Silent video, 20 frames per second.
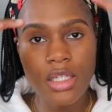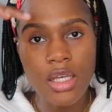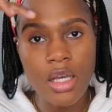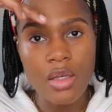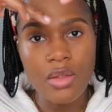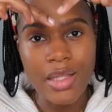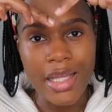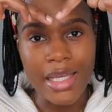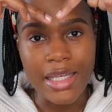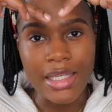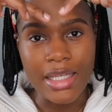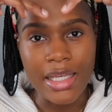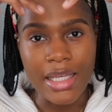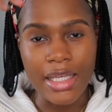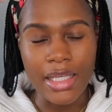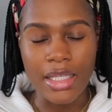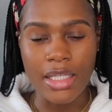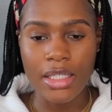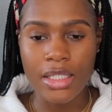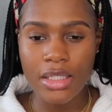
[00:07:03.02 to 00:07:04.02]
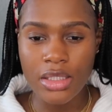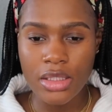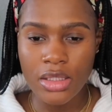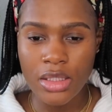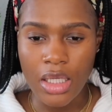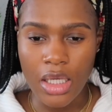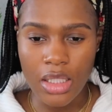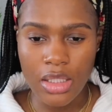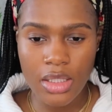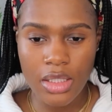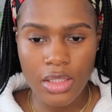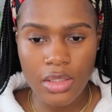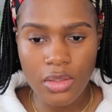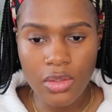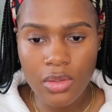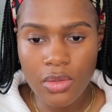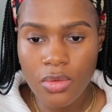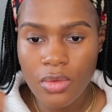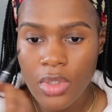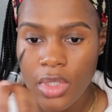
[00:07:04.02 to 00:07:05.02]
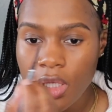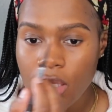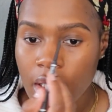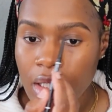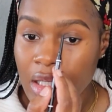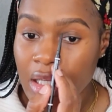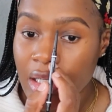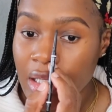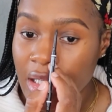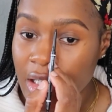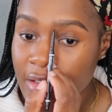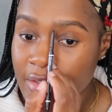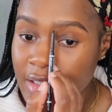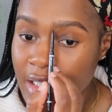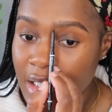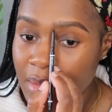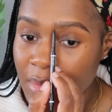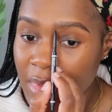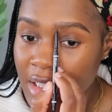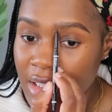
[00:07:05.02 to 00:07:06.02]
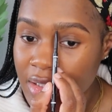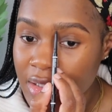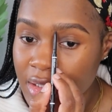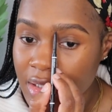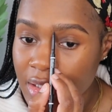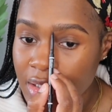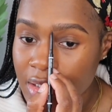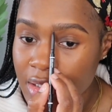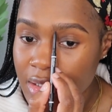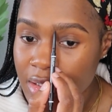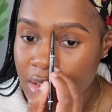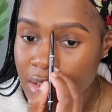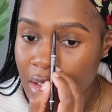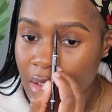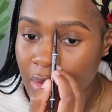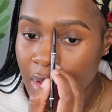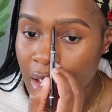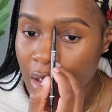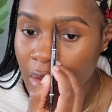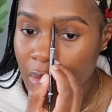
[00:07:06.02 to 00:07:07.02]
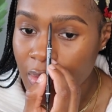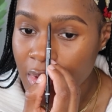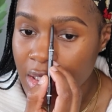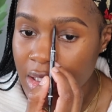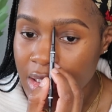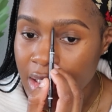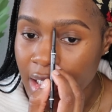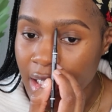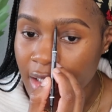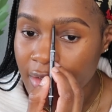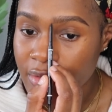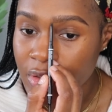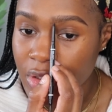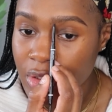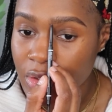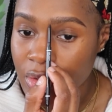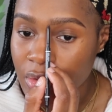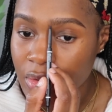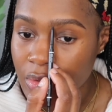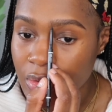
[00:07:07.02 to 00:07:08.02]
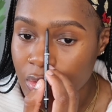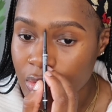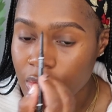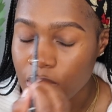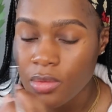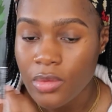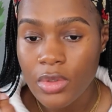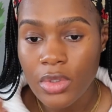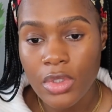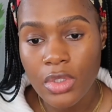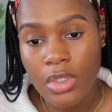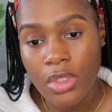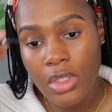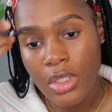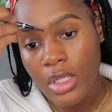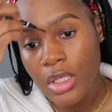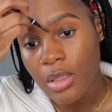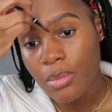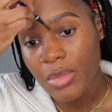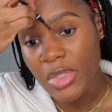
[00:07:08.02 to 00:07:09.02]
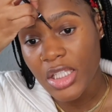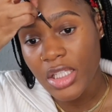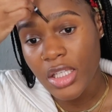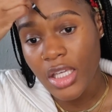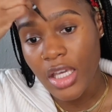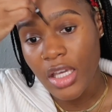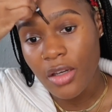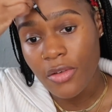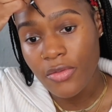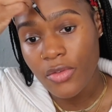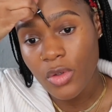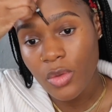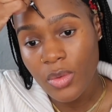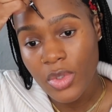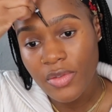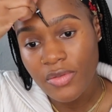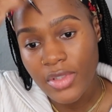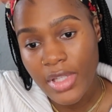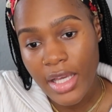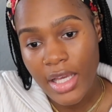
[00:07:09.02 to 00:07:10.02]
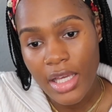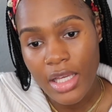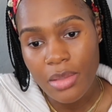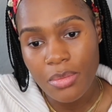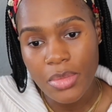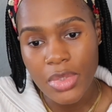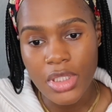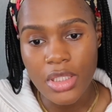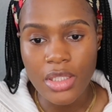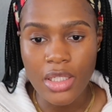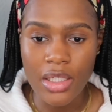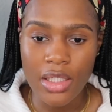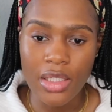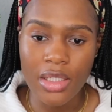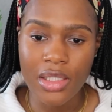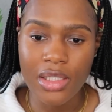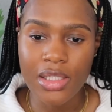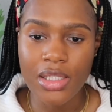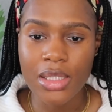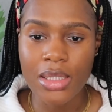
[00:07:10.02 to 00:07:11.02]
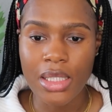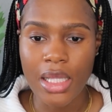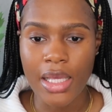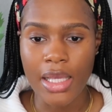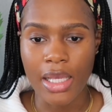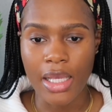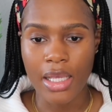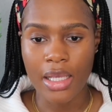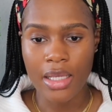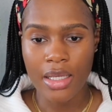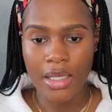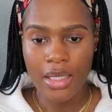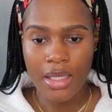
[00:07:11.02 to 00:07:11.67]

of go like in a little, if that makes sense. So I always have to be careful with that because like